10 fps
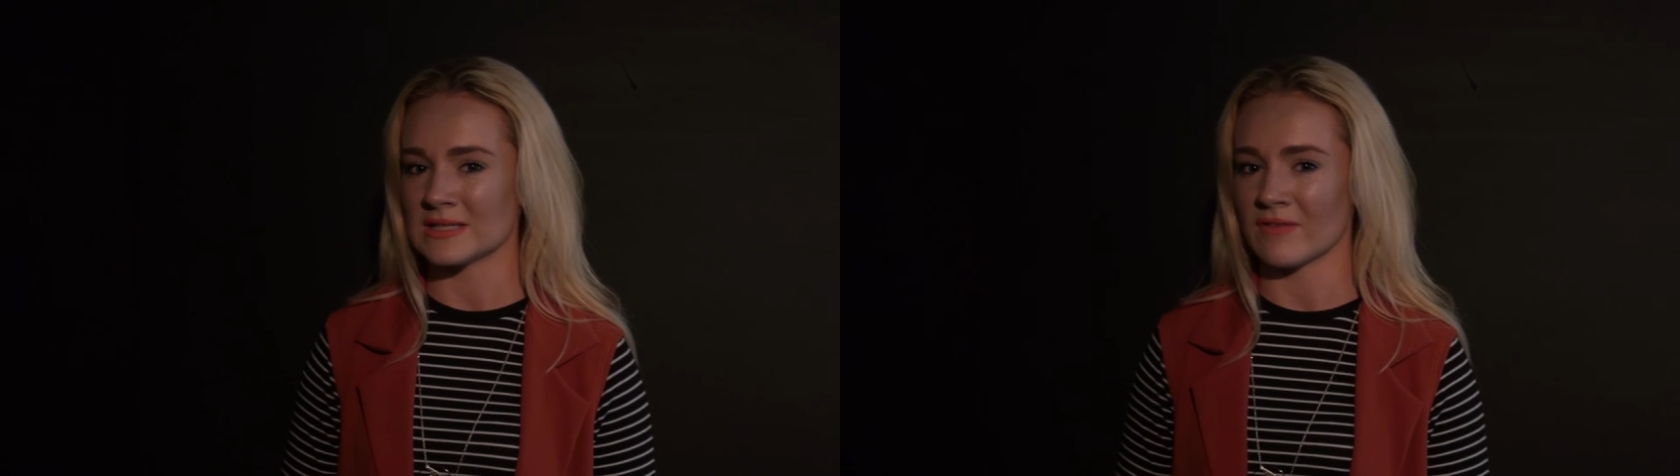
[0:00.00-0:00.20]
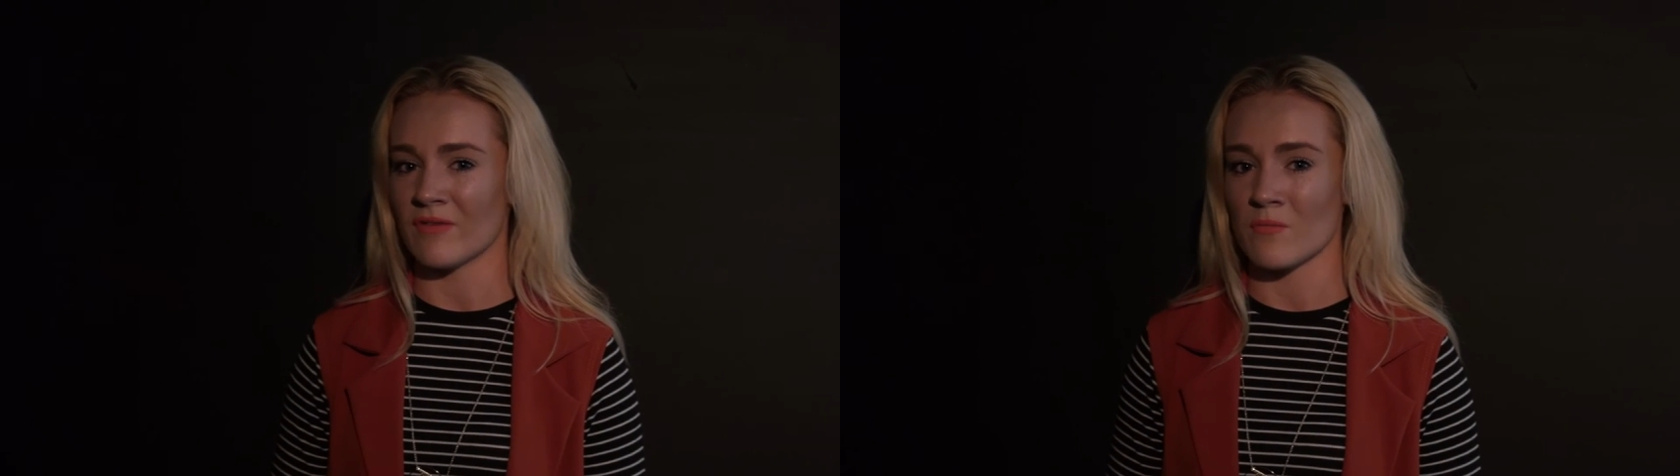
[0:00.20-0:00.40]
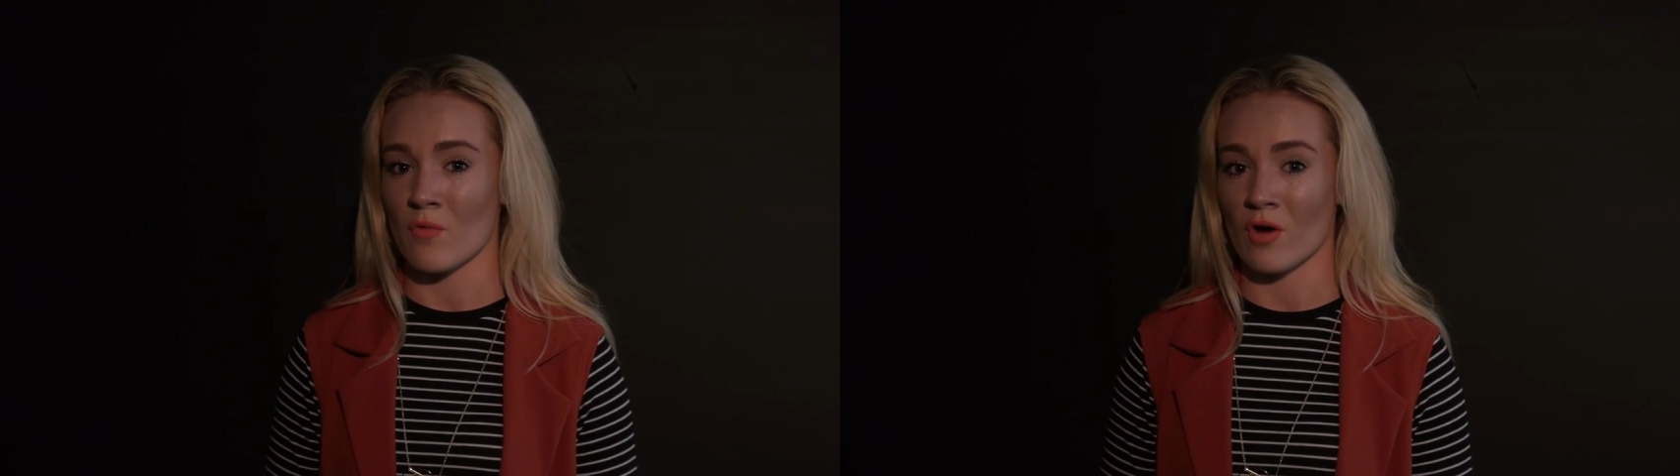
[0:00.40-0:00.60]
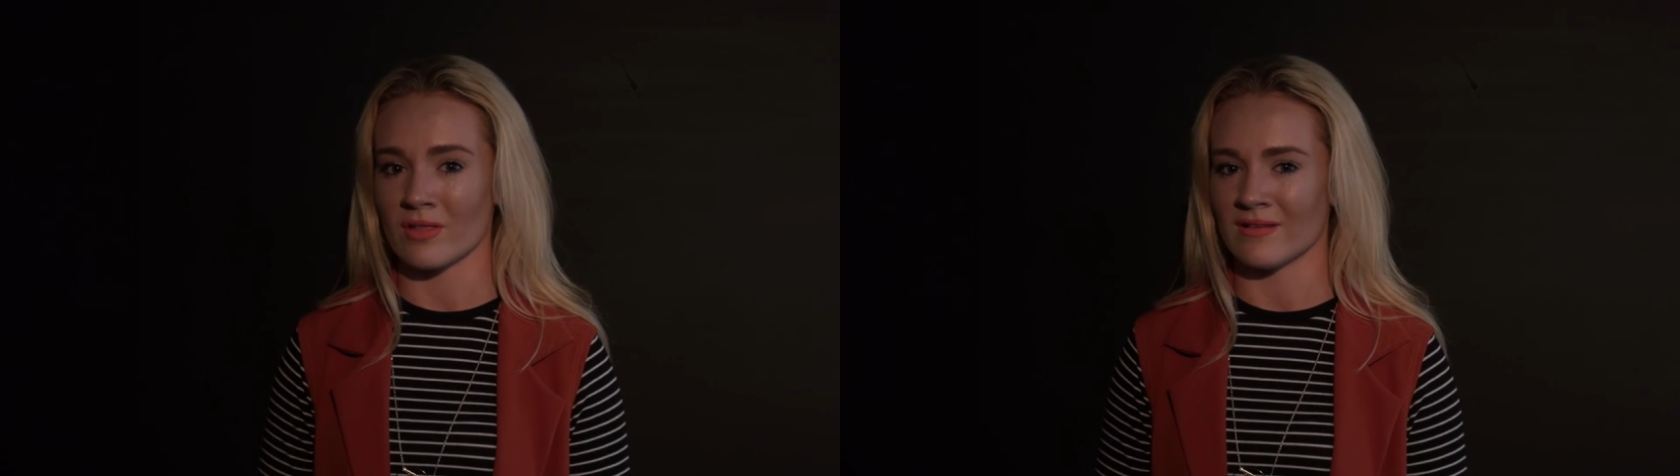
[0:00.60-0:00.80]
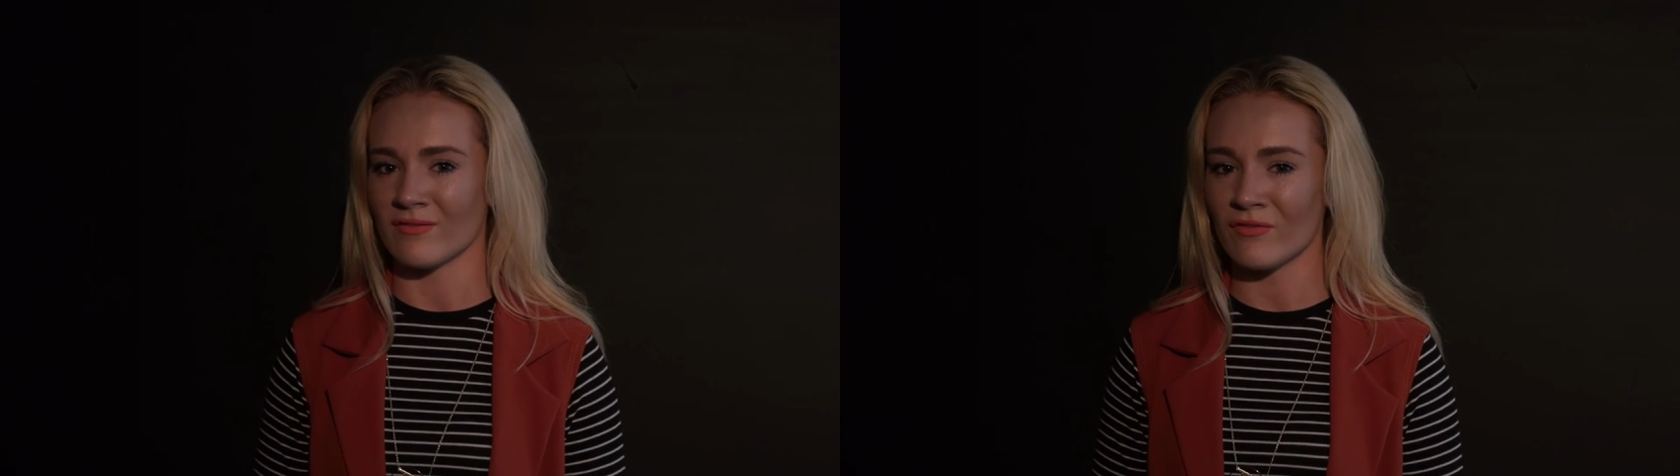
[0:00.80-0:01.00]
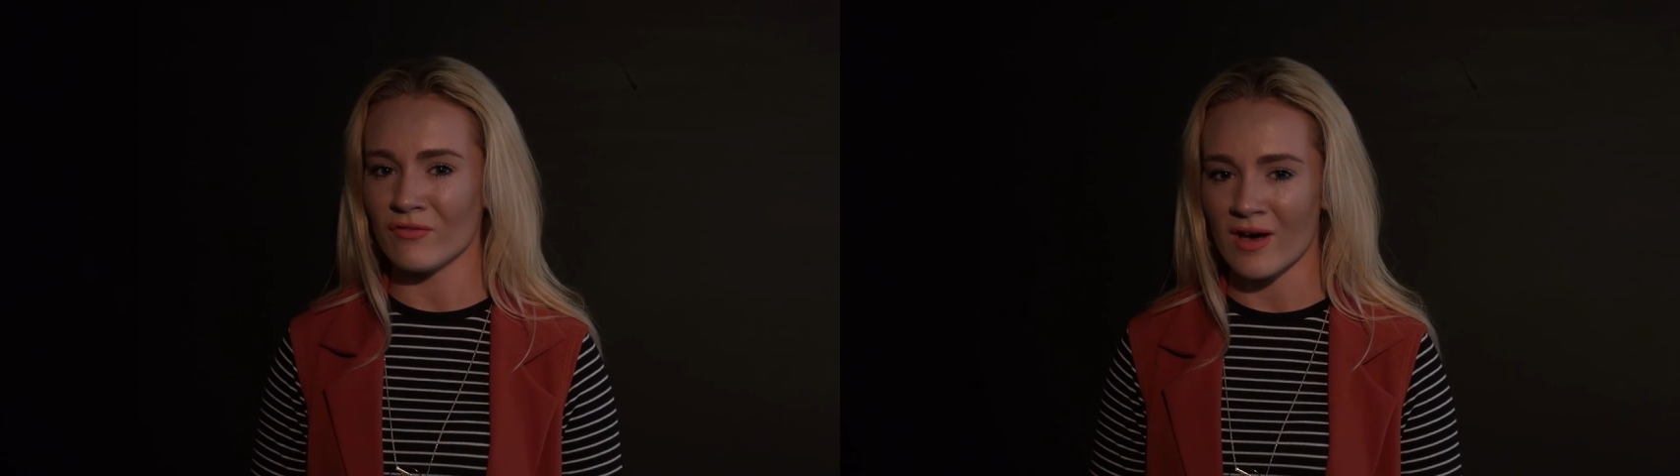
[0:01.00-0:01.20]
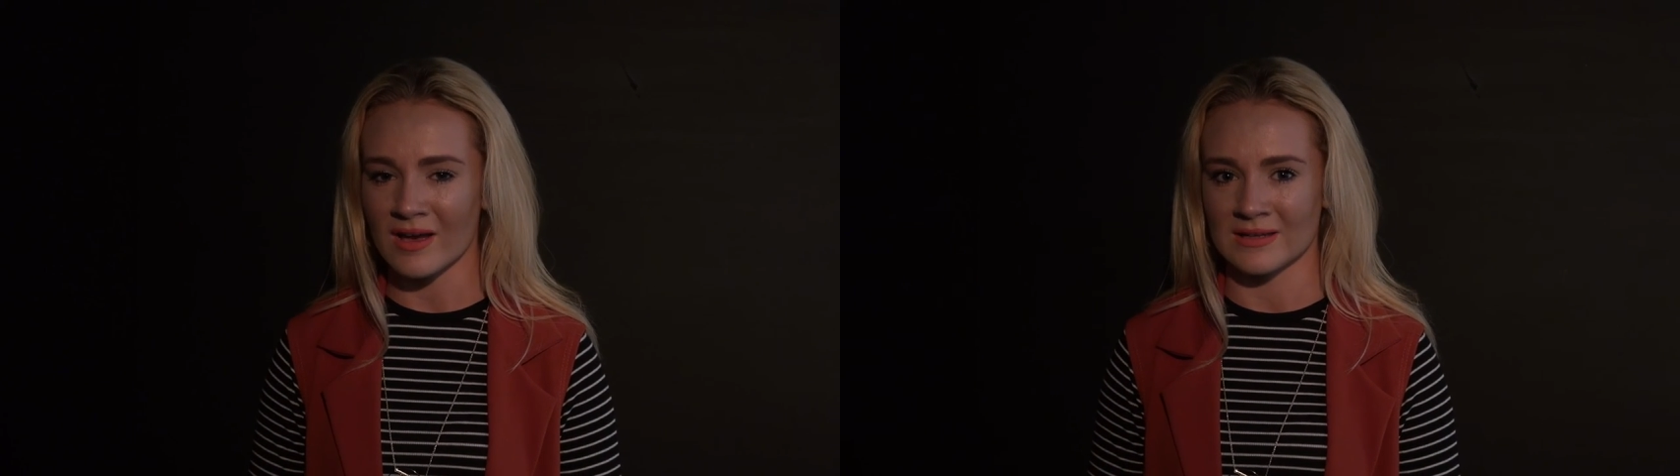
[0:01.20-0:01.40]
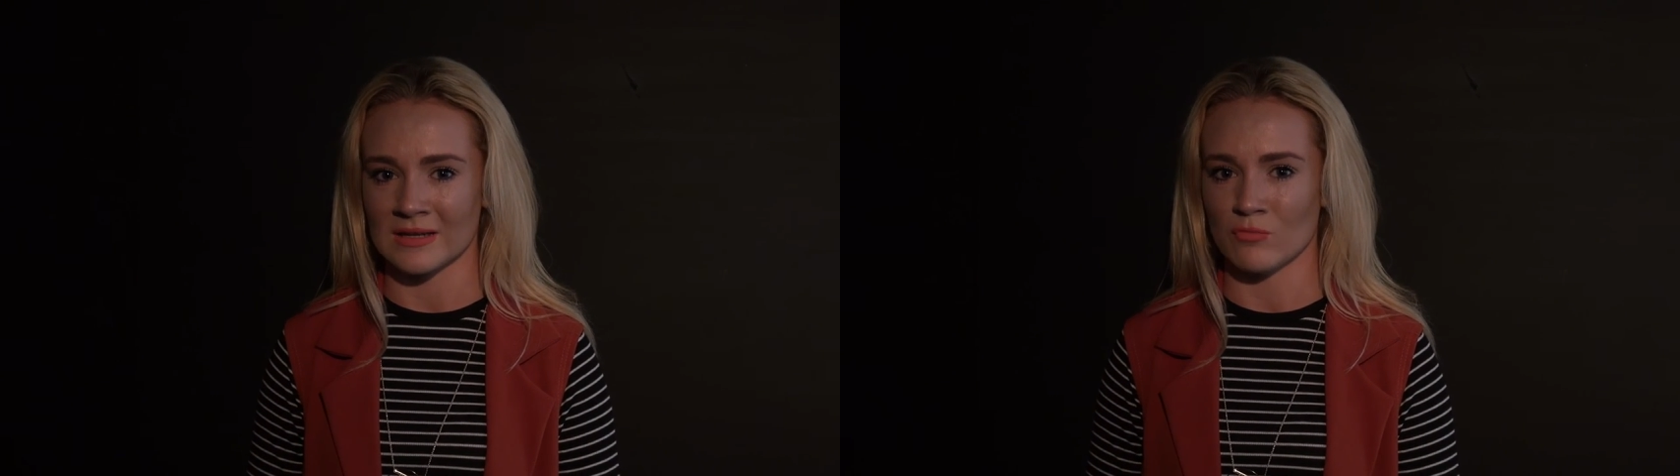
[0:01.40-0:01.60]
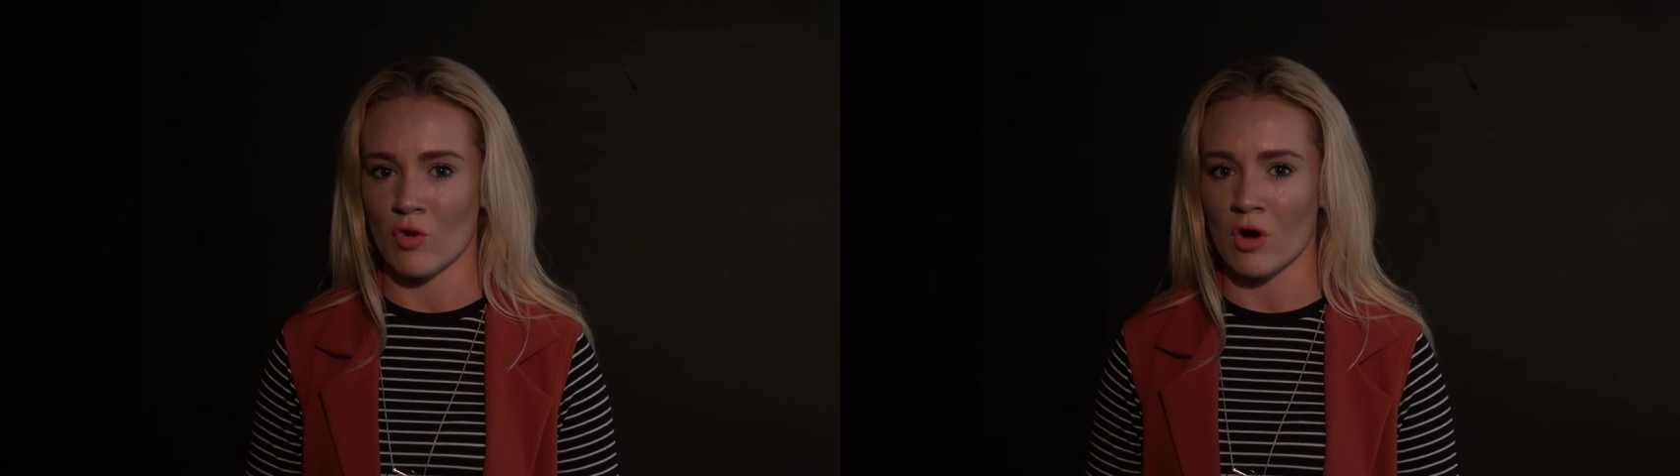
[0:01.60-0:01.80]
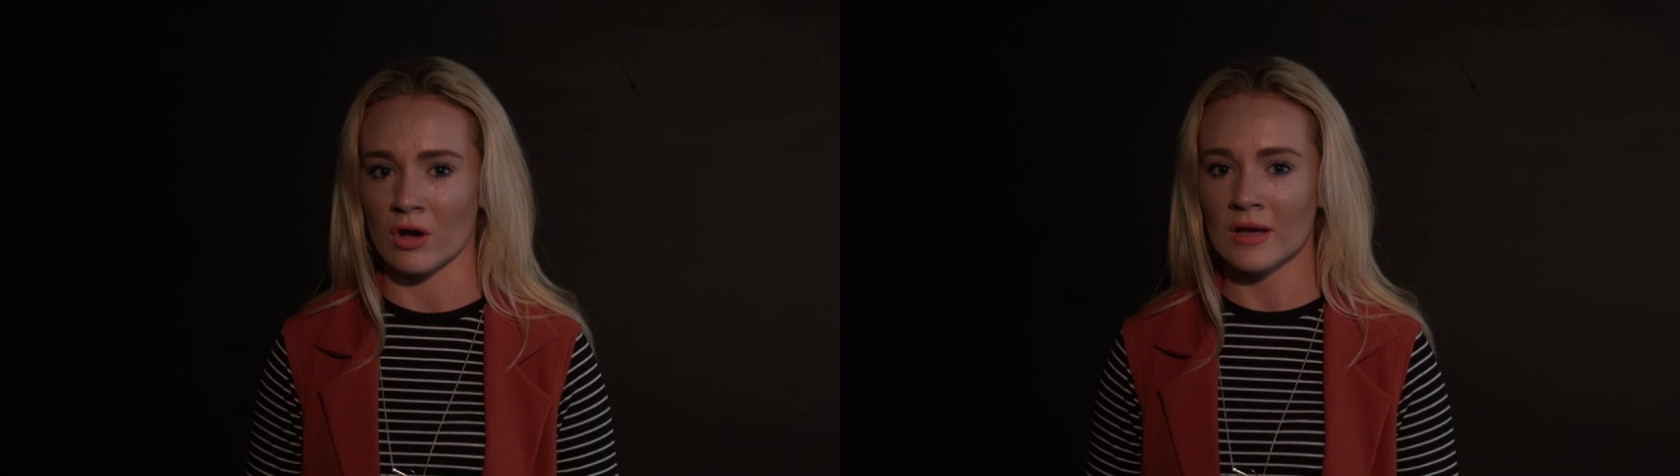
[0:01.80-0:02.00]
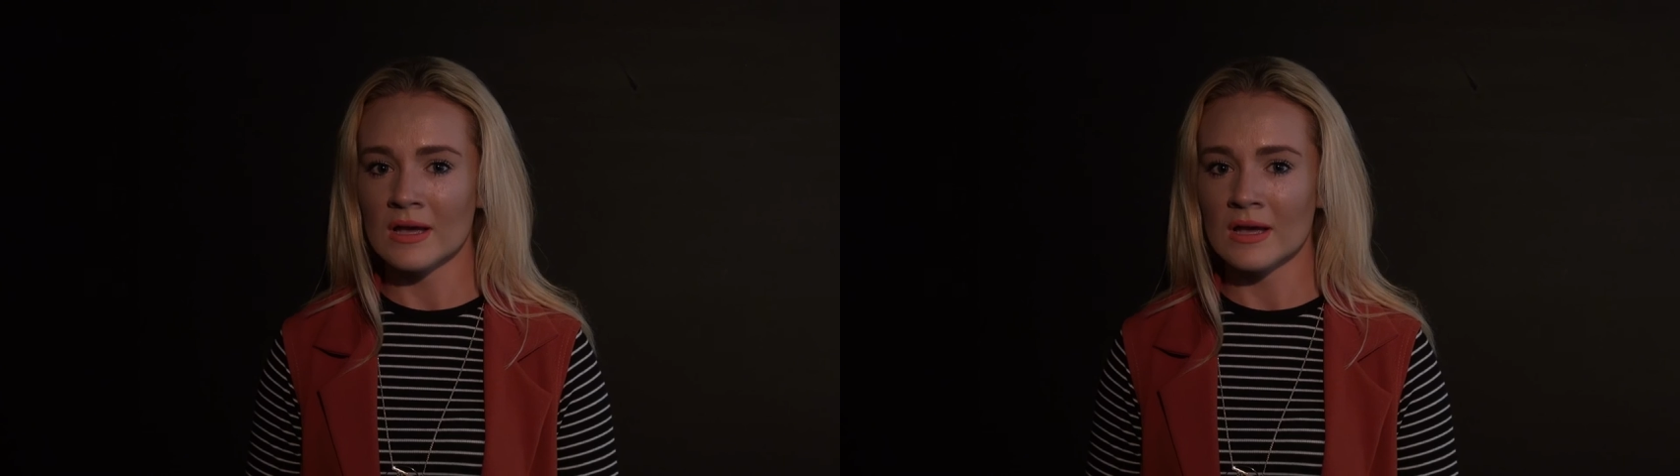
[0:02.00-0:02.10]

And if I'm wrong, then fine, I'm wrong.